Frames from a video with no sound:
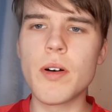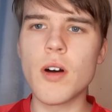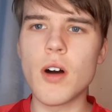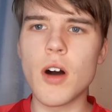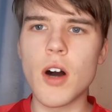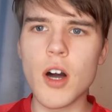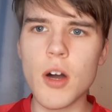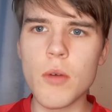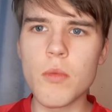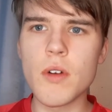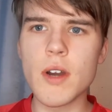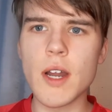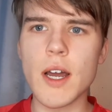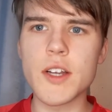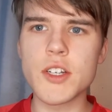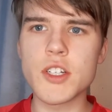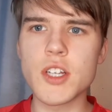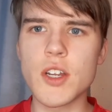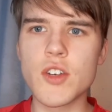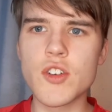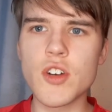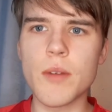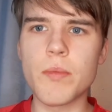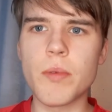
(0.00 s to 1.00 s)
I would
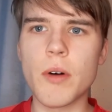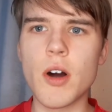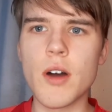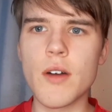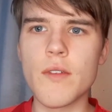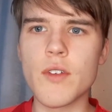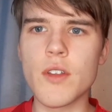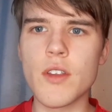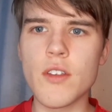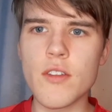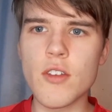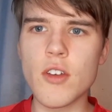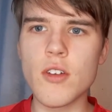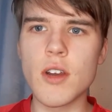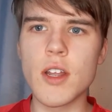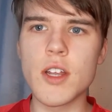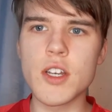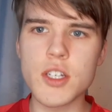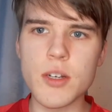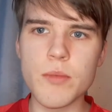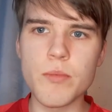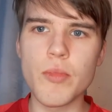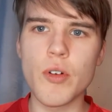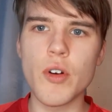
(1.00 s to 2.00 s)
actually drop Ivan
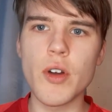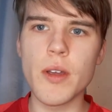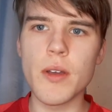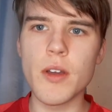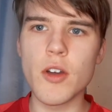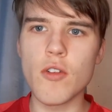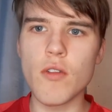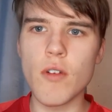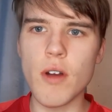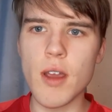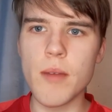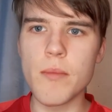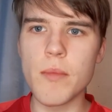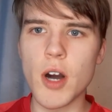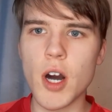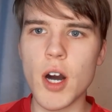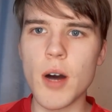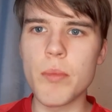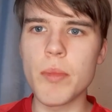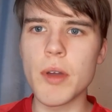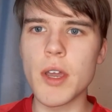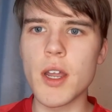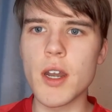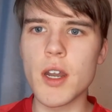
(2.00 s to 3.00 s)
Sunjic and put in Rekeem
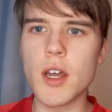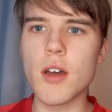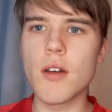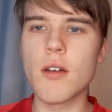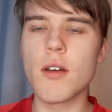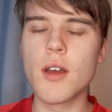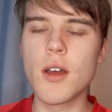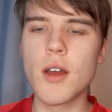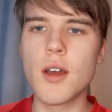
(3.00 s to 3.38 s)
Harper. You know.